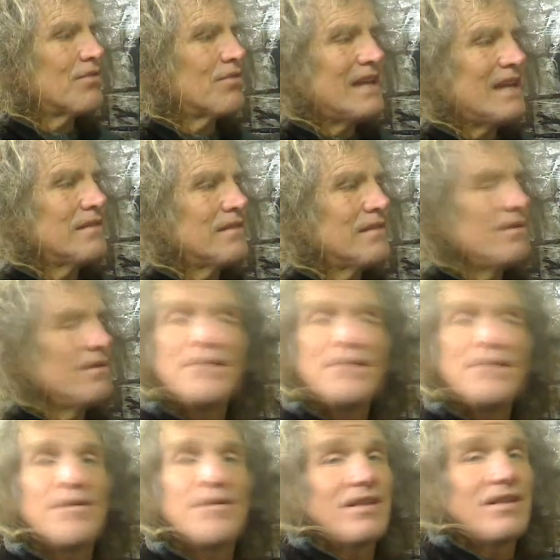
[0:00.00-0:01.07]
hit
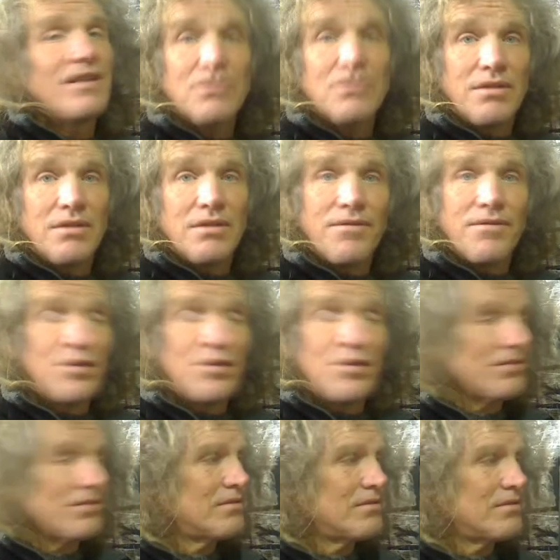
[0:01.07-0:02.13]
eventually a
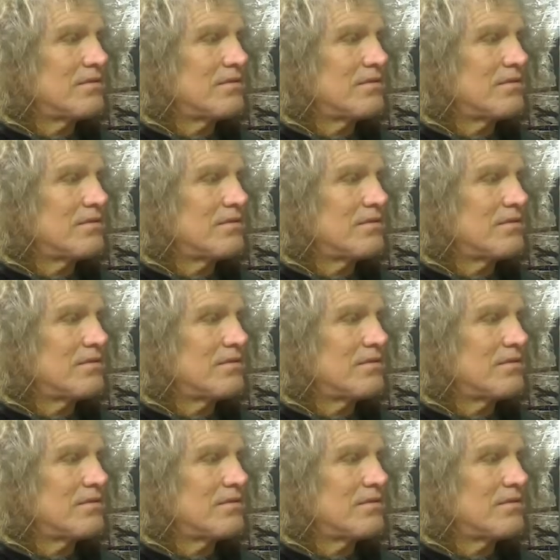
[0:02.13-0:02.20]
force